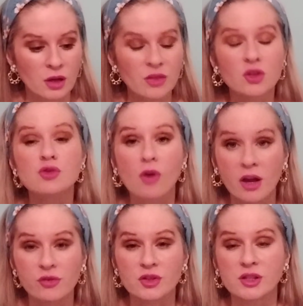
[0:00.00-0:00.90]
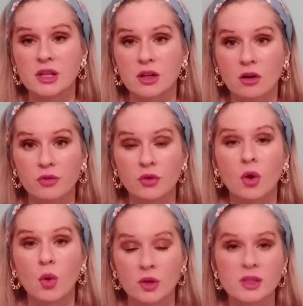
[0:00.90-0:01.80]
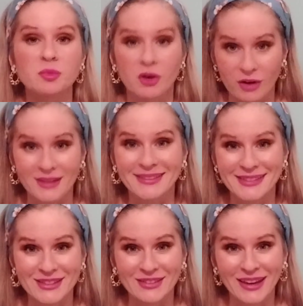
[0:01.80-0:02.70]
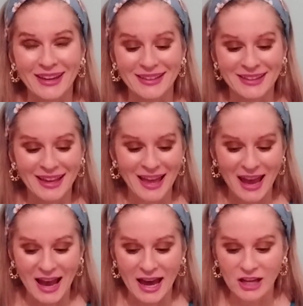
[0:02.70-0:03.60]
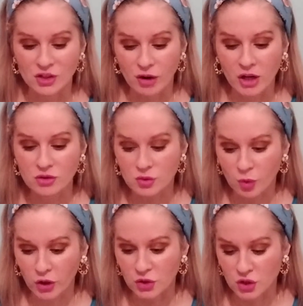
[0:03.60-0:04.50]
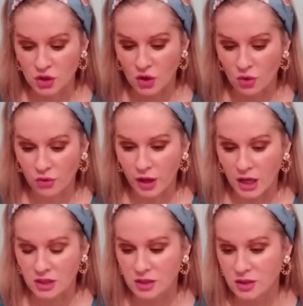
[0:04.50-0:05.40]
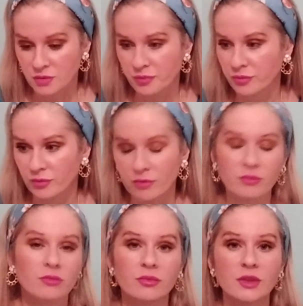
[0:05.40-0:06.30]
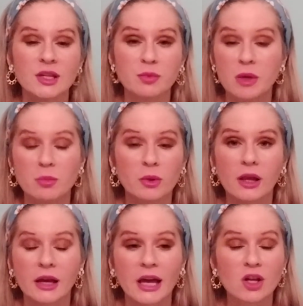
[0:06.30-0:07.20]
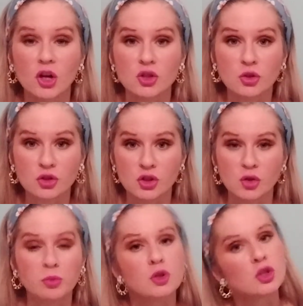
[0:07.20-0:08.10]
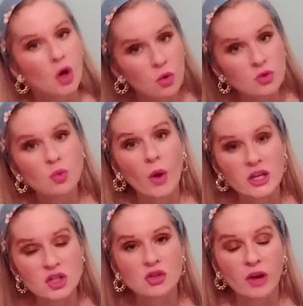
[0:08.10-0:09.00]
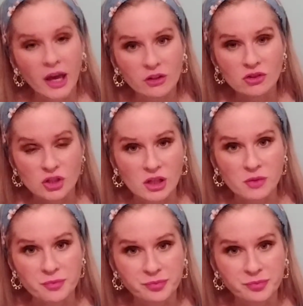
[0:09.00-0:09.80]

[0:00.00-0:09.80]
in the driver's seat of your own experience, okay? And your angels want you to know that these people cannot touch you. But don't waste your energy